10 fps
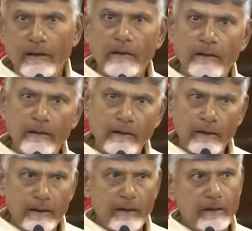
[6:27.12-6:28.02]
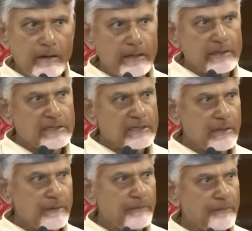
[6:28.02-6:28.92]
all countries
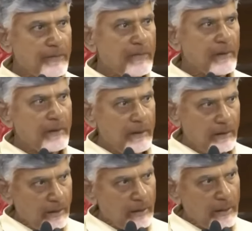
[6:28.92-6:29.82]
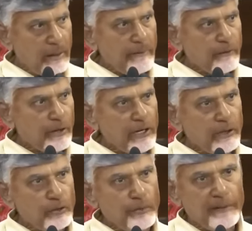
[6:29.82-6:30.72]
are having 1
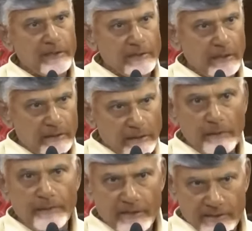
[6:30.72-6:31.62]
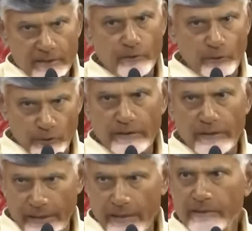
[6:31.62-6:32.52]
or 2%, 3%
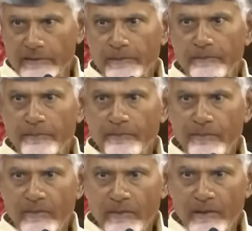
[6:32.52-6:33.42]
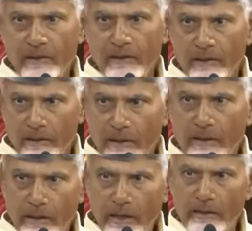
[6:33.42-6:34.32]
growth rate.
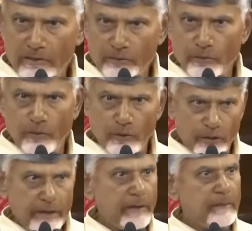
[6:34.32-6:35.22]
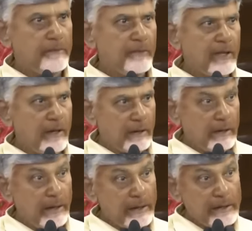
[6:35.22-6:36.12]
India is growing
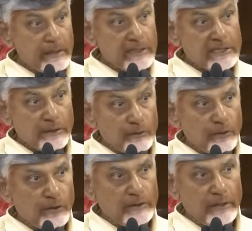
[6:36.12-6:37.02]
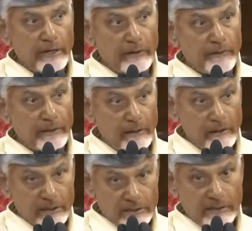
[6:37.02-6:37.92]
at the highest growth rate for the
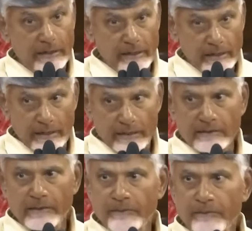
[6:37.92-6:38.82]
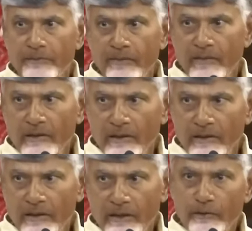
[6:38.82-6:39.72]
last 10 years.
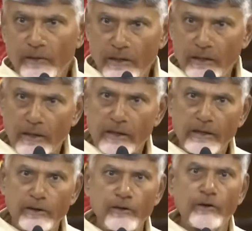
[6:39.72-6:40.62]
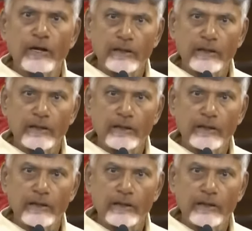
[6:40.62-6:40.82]
It will continue